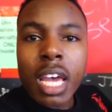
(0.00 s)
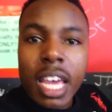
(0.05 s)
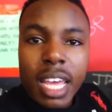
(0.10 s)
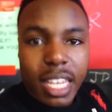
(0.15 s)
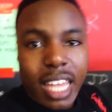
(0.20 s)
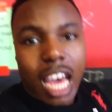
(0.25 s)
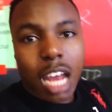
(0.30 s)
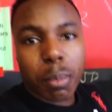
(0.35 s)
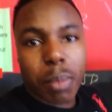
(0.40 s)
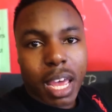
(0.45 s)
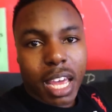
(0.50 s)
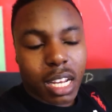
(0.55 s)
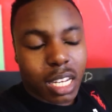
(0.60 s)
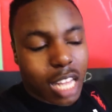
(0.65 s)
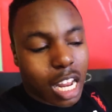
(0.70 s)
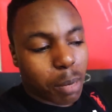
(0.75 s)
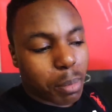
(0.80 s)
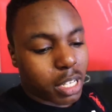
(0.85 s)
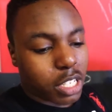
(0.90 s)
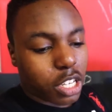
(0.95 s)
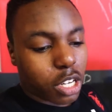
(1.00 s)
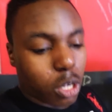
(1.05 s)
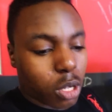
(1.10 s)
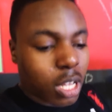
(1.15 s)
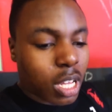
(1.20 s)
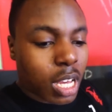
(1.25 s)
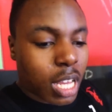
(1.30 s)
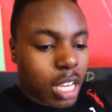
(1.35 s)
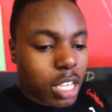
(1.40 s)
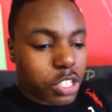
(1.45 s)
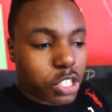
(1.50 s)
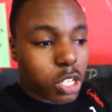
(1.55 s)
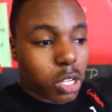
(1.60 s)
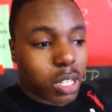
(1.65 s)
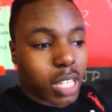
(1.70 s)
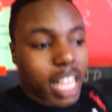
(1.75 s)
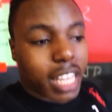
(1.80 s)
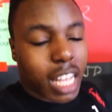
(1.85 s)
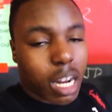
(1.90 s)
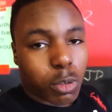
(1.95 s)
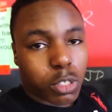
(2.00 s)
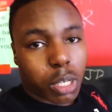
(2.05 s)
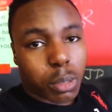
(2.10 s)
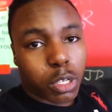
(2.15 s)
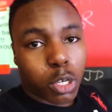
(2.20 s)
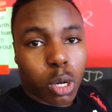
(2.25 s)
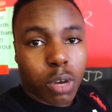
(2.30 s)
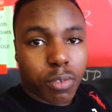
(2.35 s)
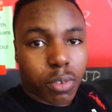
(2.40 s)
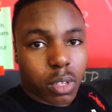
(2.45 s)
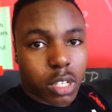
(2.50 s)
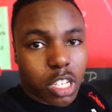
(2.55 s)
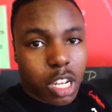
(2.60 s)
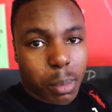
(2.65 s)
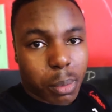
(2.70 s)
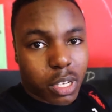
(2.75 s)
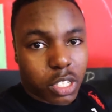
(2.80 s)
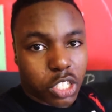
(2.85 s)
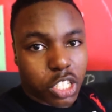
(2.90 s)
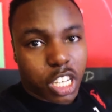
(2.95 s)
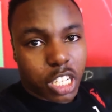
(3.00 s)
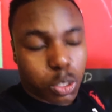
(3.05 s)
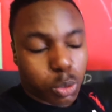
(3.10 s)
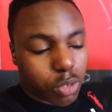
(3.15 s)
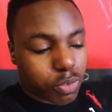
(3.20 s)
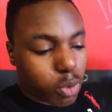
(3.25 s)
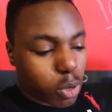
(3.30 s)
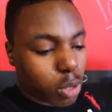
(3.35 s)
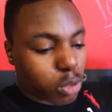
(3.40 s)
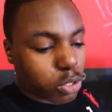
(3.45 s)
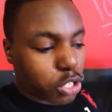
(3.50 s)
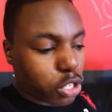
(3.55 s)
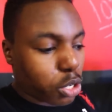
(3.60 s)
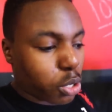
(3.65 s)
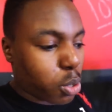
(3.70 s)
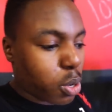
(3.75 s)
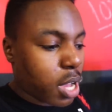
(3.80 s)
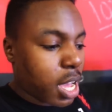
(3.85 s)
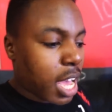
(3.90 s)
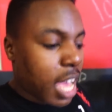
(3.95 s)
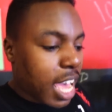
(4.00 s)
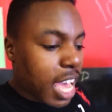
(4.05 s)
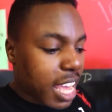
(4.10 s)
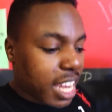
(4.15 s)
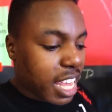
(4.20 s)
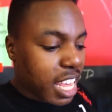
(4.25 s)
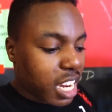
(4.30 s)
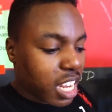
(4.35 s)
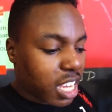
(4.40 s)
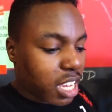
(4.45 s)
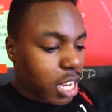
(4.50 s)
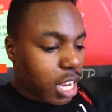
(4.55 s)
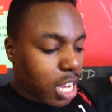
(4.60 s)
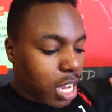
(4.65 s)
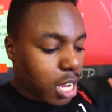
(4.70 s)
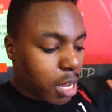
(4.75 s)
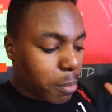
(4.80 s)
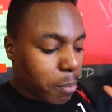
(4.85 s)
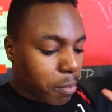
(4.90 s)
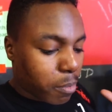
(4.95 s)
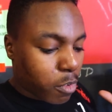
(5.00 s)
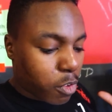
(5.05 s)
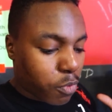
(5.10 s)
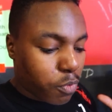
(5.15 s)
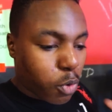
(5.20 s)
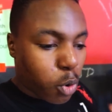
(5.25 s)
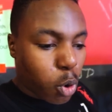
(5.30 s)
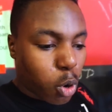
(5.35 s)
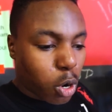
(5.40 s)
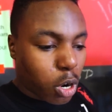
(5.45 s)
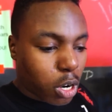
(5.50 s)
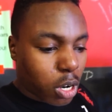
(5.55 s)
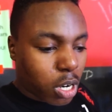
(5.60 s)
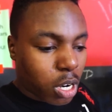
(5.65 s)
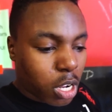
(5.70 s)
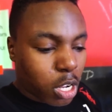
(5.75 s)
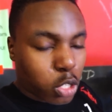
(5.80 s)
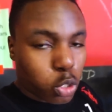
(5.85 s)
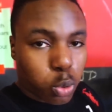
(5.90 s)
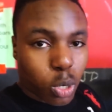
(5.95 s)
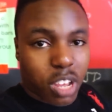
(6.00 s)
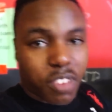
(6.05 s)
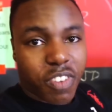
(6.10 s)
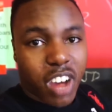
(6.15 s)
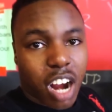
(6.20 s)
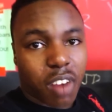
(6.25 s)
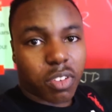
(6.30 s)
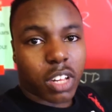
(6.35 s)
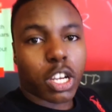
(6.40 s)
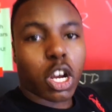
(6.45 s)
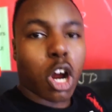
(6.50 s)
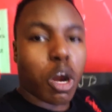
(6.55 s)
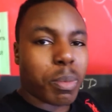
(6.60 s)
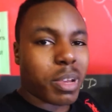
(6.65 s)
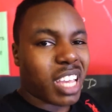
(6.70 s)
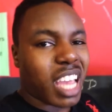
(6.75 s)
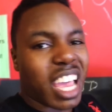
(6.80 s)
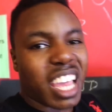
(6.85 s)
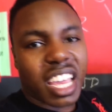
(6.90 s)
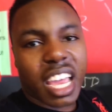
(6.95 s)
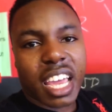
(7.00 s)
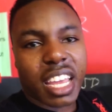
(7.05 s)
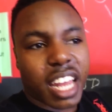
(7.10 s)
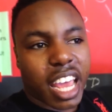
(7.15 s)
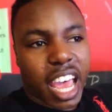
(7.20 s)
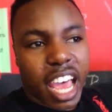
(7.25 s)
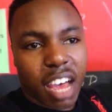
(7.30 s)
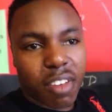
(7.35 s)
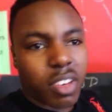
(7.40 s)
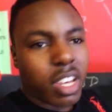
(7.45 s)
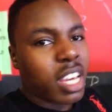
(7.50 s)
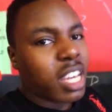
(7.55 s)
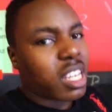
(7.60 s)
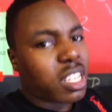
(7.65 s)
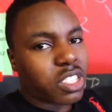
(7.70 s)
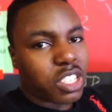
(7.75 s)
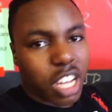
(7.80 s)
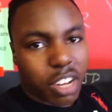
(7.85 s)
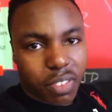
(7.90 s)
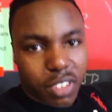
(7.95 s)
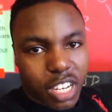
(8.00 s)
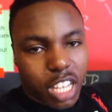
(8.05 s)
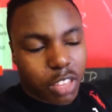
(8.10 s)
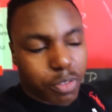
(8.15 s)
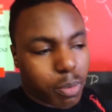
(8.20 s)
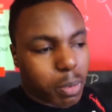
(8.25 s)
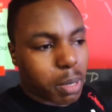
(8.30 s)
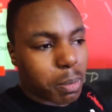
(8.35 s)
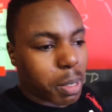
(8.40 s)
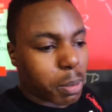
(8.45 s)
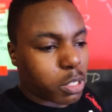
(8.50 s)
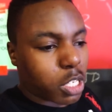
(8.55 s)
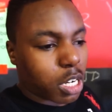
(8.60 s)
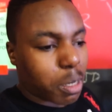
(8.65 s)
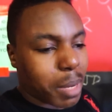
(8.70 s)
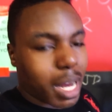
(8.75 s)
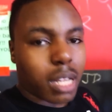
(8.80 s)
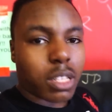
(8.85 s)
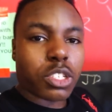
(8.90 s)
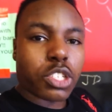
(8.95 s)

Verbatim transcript: Not a bad, not a big deal. Still glad that I was able to go up for the double at six with 402 and hitting um, 425 for like RP eight, eight and a half. It's definitely nothing for me to be upset about.